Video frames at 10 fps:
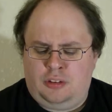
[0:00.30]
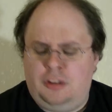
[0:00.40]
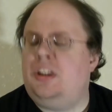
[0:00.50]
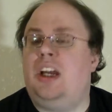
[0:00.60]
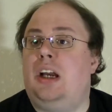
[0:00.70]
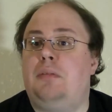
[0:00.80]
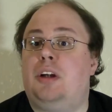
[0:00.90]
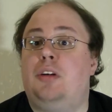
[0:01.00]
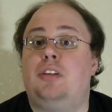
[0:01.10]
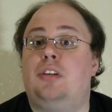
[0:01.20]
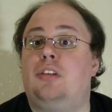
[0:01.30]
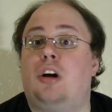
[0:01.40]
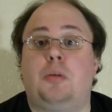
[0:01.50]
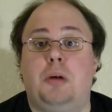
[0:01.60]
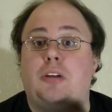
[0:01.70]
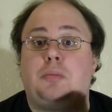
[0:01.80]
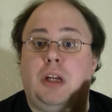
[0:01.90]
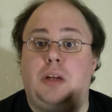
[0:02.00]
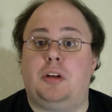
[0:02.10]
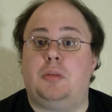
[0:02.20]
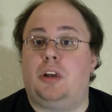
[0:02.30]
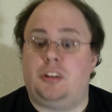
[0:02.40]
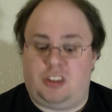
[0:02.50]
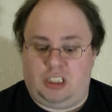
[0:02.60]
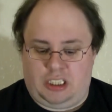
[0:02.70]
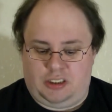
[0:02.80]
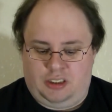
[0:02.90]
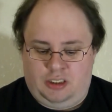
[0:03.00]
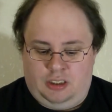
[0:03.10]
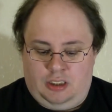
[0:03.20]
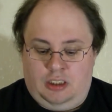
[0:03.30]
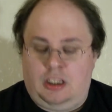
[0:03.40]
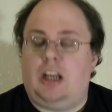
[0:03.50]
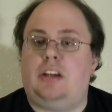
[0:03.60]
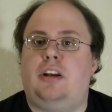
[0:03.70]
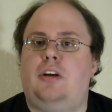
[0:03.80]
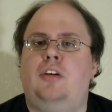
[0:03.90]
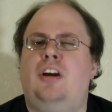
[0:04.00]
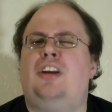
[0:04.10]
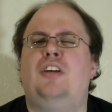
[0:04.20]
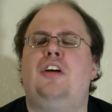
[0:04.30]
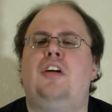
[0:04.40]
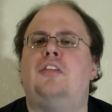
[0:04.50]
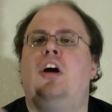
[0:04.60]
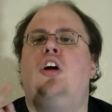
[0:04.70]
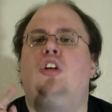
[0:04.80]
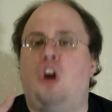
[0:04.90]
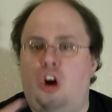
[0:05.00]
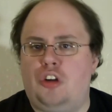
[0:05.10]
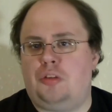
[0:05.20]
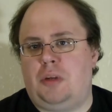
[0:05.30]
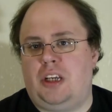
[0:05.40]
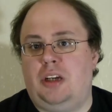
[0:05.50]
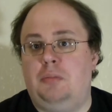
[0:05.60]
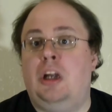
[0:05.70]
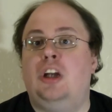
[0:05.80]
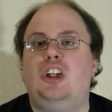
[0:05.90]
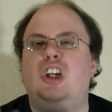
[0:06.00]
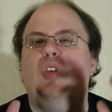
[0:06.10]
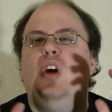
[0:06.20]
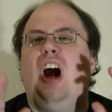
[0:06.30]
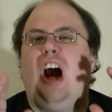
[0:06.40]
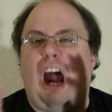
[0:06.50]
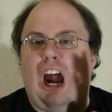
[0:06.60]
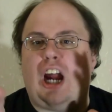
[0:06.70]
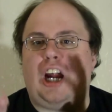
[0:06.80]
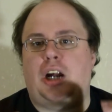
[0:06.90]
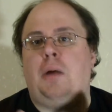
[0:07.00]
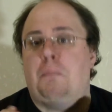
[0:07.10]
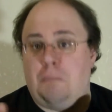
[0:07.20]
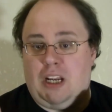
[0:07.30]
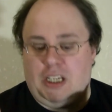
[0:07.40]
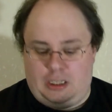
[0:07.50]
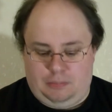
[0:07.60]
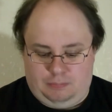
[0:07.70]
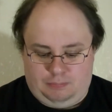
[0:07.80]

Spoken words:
Today I'm going to talk about Mayhem in Monsterland. And no, you don't cause mayhem, you are mayhem.